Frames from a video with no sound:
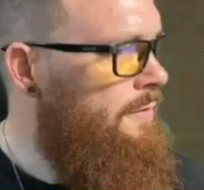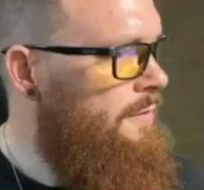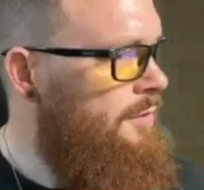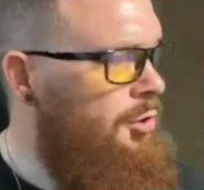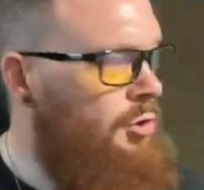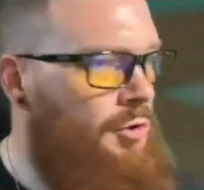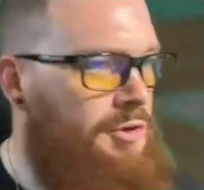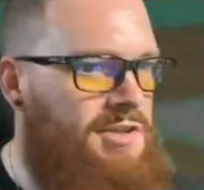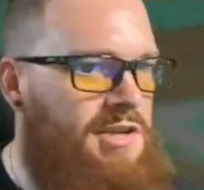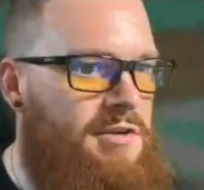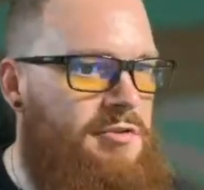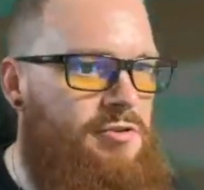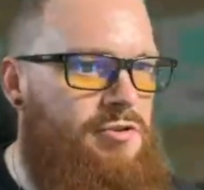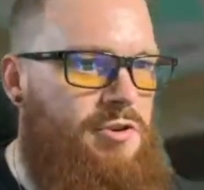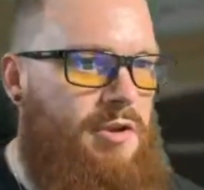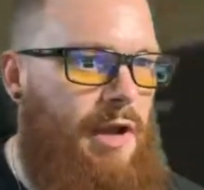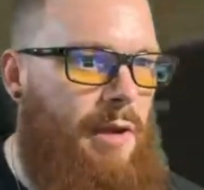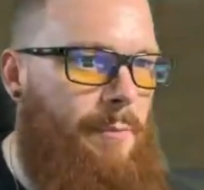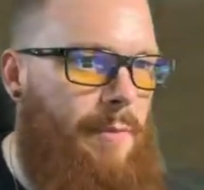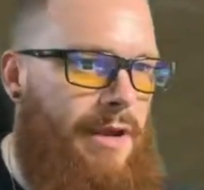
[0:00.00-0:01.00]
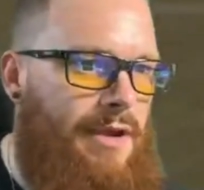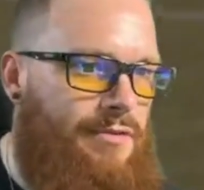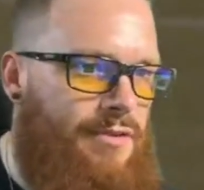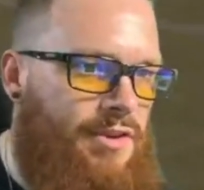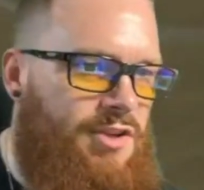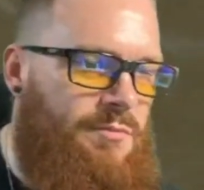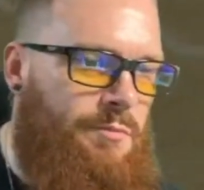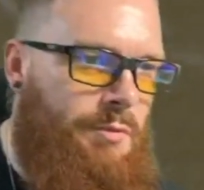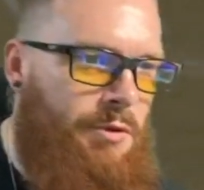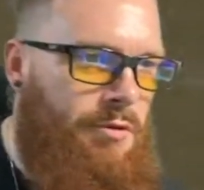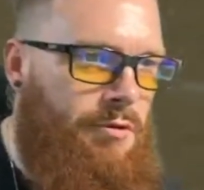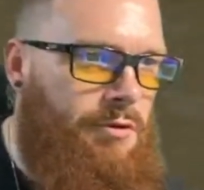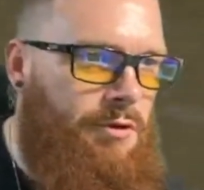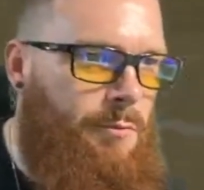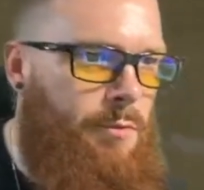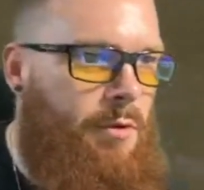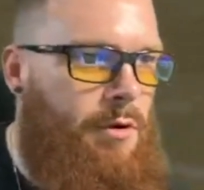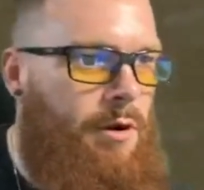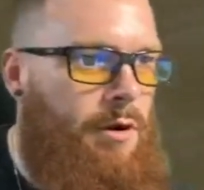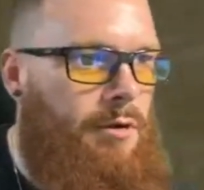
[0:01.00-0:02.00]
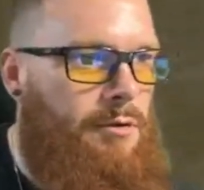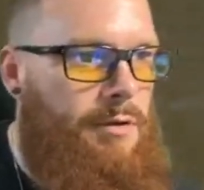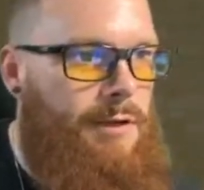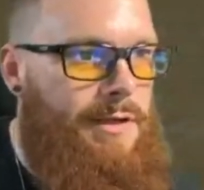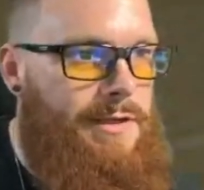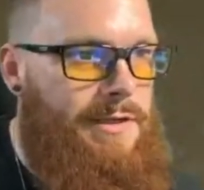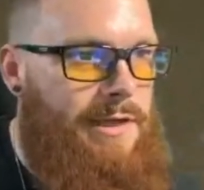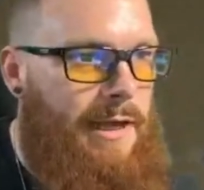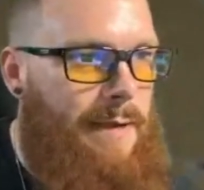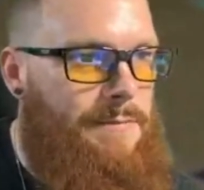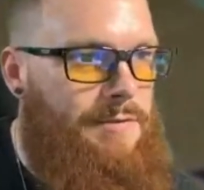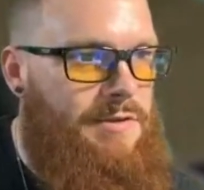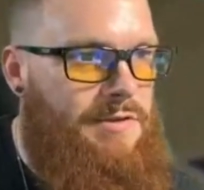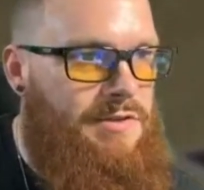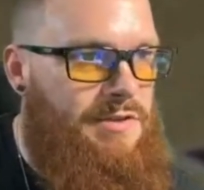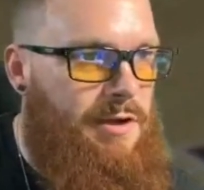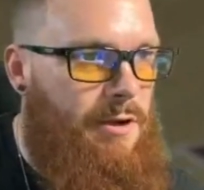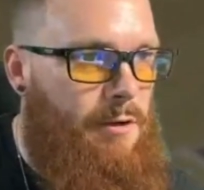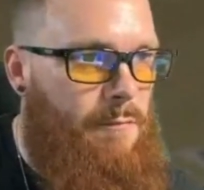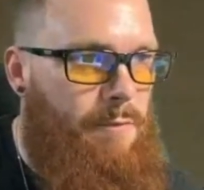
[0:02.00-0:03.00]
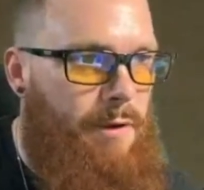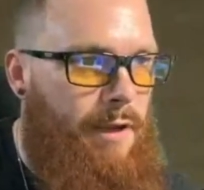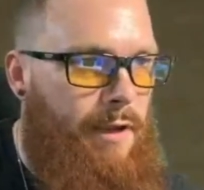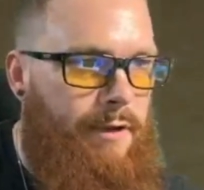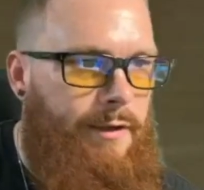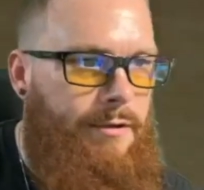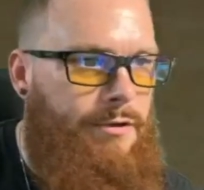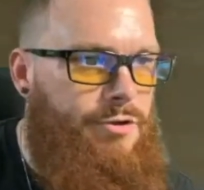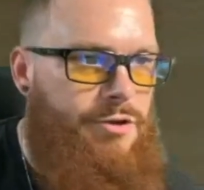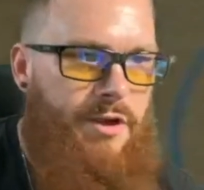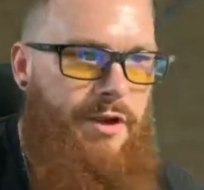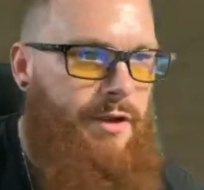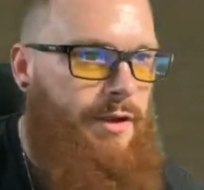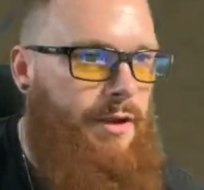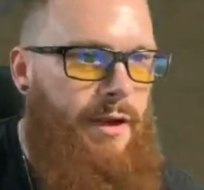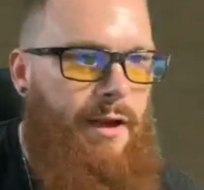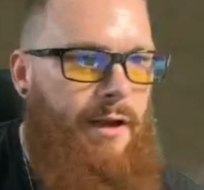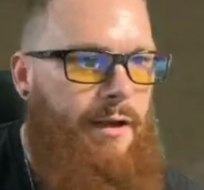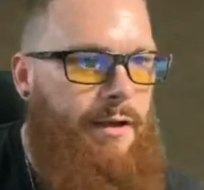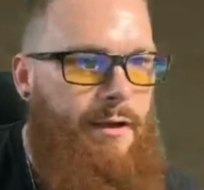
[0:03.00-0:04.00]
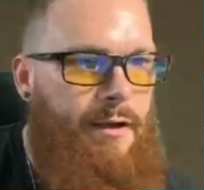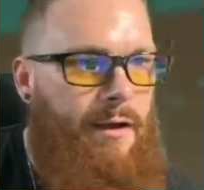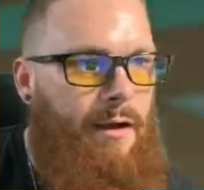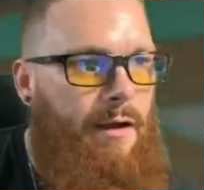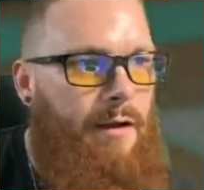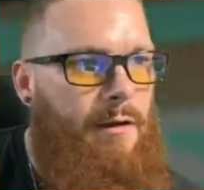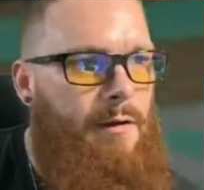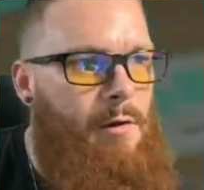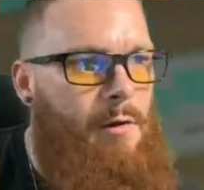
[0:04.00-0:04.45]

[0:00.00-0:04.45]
You know, it's interesting. I made this build to put on Klay Thompson's dunk package, and I